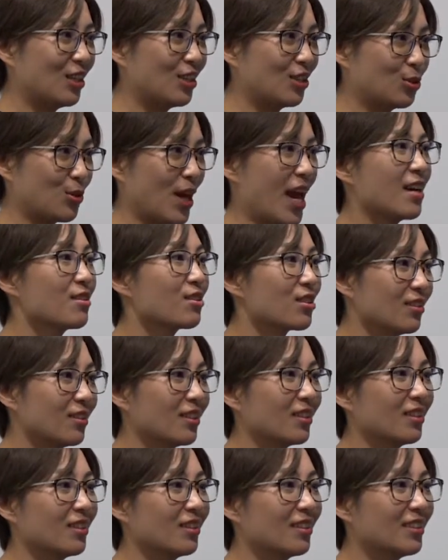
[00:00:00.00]
to enter
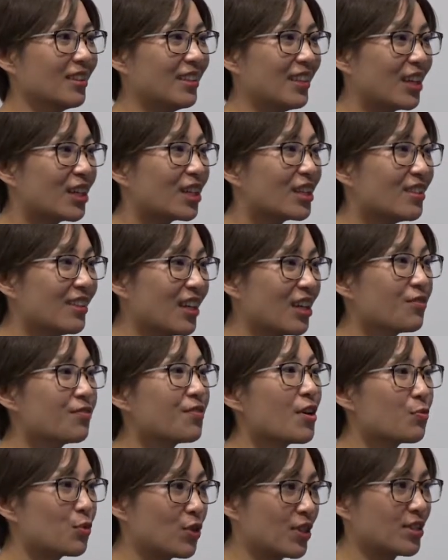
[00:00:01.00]
their
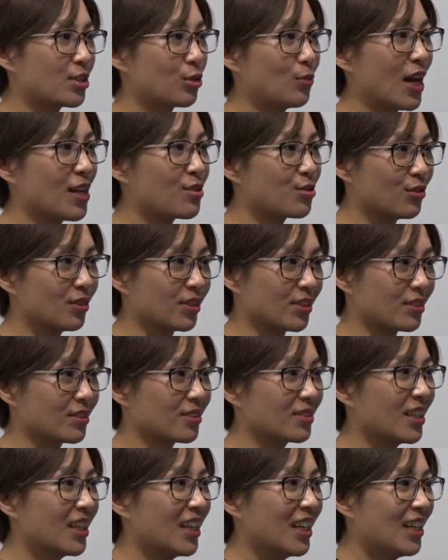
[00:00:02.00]
favorite
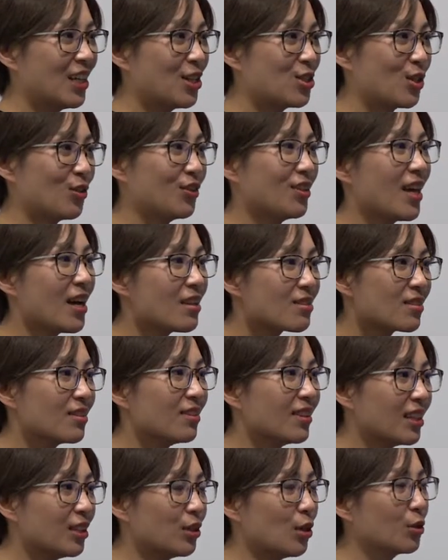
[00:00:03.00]
restaurants. So that's
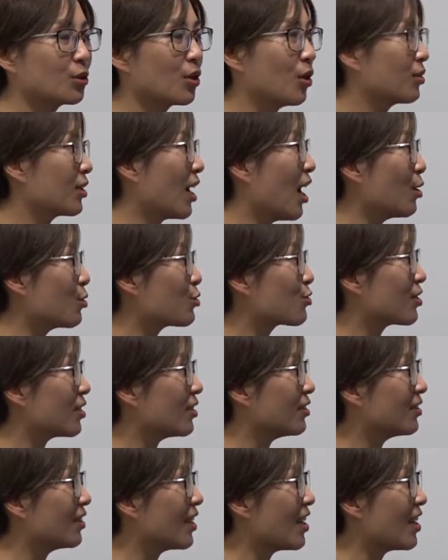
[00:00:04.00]
the local culture.